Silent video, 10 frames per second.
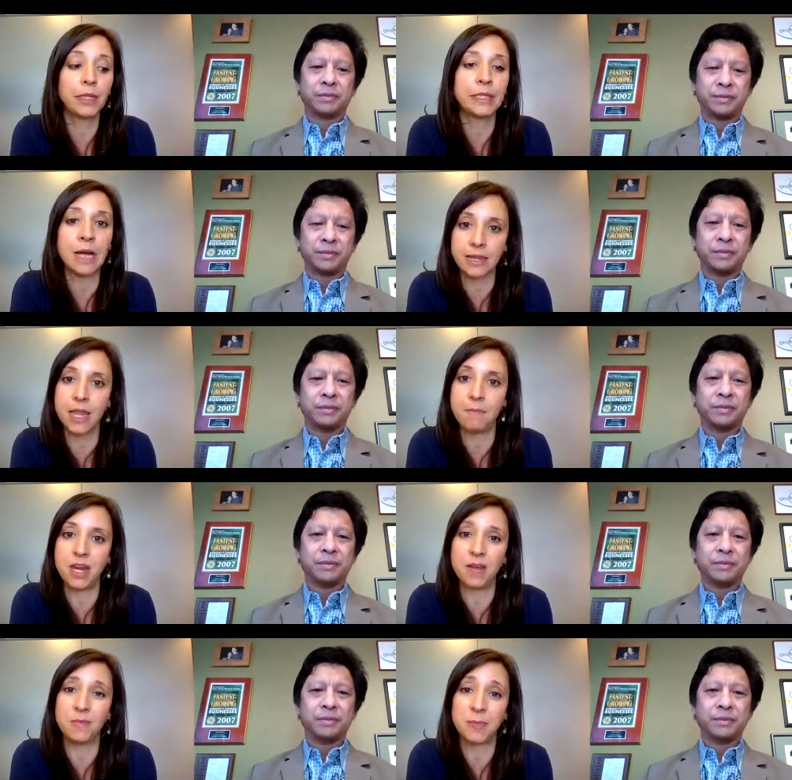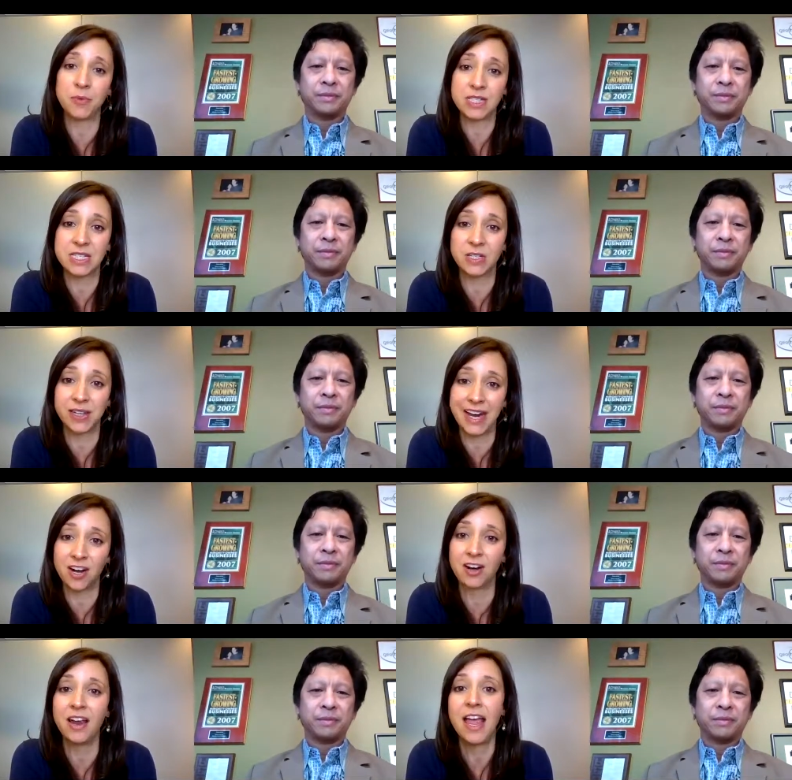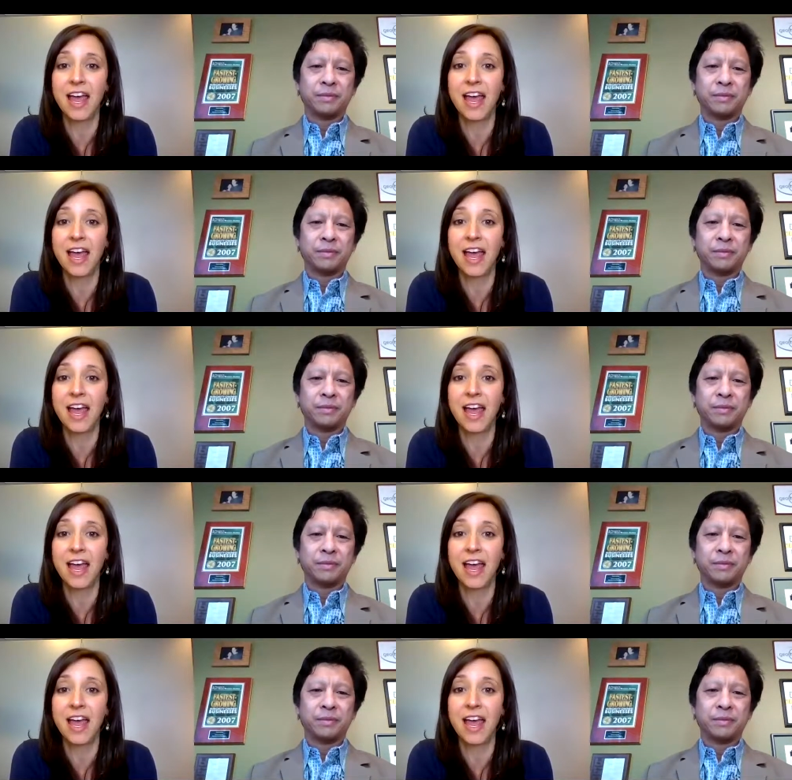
Speaker 1: not that many people still there.